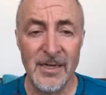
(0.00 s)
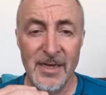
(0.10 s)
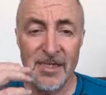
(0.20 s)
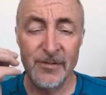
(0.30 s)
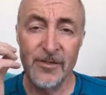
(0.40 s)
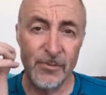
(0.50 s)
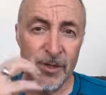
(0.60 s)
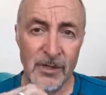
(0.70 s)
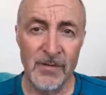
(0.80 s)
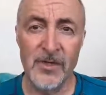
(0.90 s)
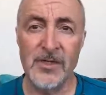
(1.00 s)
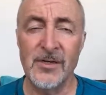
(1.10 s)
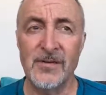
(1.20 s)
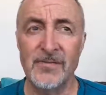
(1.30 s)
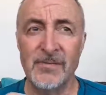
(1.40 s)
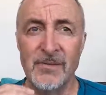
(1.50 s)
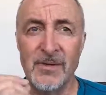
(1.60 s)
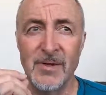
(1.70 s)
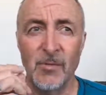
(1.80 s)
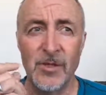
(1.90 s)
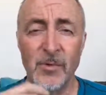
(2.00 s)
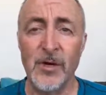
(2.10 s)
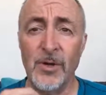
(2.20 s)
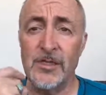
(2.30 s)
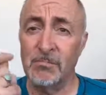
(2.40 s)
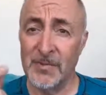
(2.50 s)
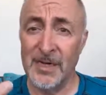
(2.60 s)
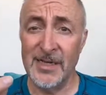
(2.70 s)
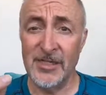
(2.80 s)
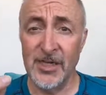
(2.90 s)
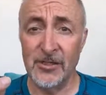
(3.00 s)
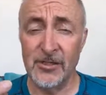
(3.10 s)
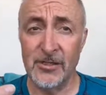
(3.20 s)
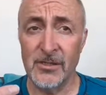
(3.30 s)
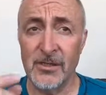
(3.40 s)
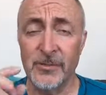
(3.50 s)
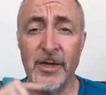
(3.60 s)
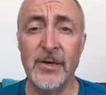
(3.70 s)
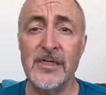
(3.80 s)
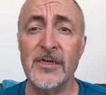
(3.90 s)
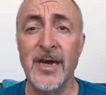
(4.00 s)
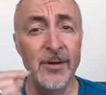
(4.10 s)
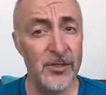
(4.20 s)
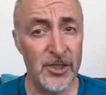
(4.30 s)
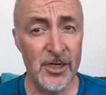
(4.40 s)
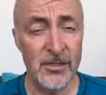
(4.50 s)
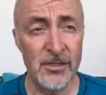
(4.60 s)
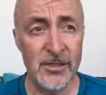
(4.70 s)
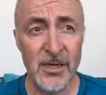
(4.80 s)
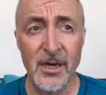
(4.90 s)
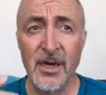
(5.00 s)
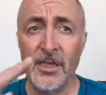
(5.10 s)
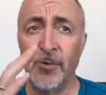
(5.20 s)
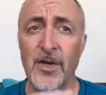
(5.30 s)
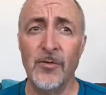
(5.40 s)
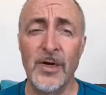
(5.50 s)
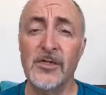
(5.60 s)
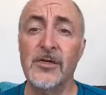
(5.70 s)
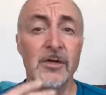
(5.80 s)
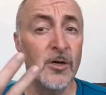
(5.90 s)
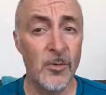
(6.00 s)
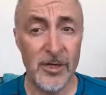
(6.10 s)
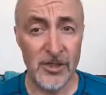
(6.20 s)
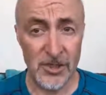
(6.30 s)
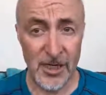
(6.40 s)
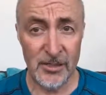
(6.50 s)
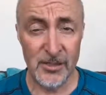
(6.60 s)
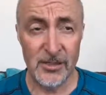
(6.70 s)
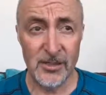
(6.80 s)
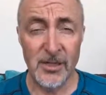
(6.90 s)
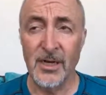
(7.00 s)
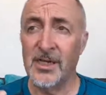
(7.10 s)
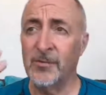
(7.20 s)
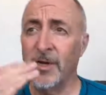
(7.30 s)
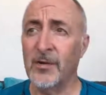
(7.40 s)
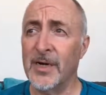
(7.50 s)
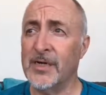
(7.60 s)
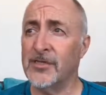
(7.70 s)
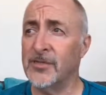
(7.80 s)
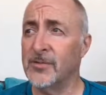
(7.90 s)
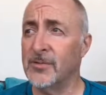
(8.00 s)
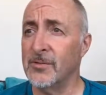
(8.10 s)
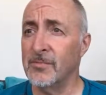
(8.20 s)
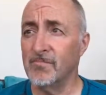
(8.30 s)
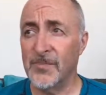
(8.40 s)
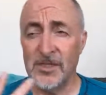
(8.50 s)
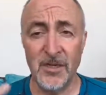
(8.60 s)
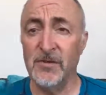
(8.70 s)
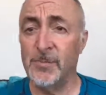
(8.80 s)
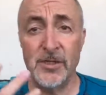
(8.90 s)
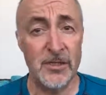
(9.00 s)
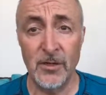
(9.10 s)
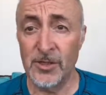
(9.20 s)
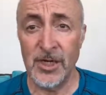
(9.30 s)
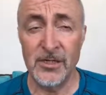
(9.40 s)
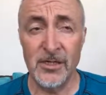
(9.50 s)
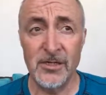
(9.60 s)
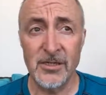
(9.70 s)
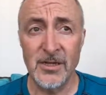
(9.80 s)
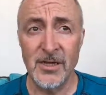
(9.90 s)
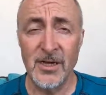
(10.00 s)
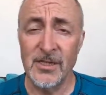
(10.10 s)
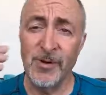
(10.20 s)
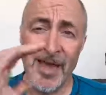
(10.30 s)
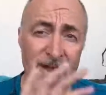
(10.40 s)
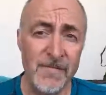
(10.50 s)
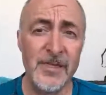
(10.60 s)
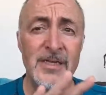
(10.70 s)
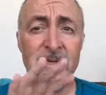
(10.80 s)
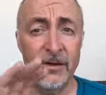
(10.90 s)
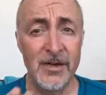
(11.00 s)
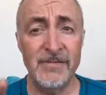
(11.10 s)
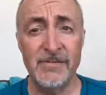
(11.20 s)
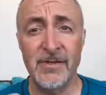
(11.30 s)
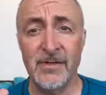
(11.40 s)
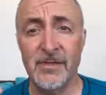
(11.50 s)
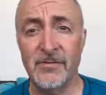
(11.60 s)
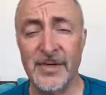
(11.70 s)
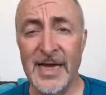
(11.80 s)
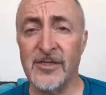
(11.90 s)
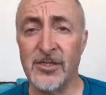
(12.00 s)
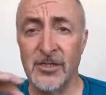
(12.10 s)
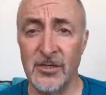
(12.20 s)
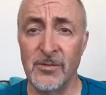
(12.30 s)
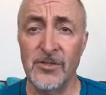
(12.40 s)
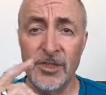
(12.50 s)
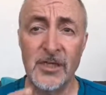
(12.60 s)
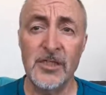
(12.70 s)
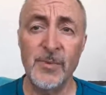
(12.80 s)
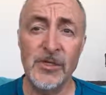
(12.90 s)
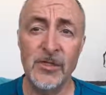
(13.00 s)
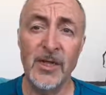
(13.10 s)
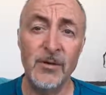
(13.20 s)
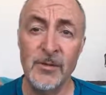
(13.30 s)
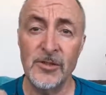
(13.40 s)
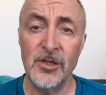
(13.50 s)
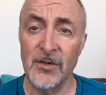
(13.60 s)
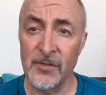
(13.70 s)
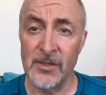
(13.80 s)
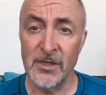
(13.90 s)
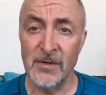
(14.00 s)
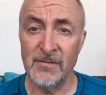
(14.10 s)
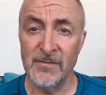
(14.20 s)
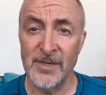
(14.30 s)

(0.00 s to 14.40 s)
is because when you love yourself, the way you relate to money changes, the way you relate to your health changes, the way you relate to your co-workers changes, the way you relate to service personnel changes, the way everything in your life reacts to you changes based on how you actually love yourself.